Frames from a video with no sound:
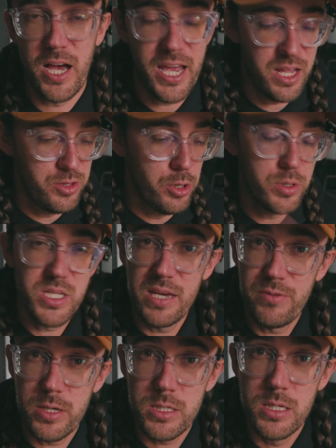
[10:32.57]
I had no
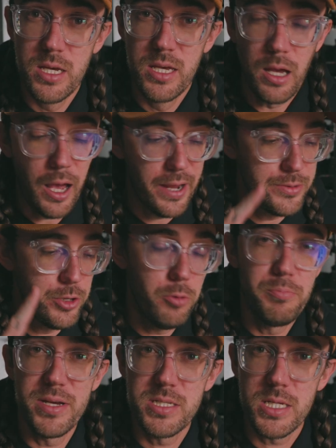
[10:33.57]
savings. I had no
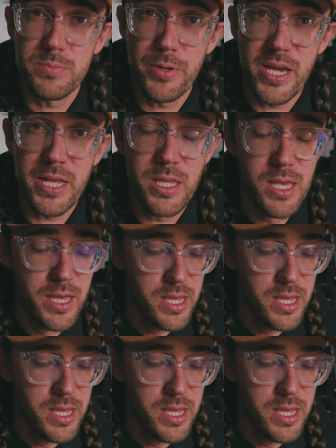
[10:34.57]
business plan.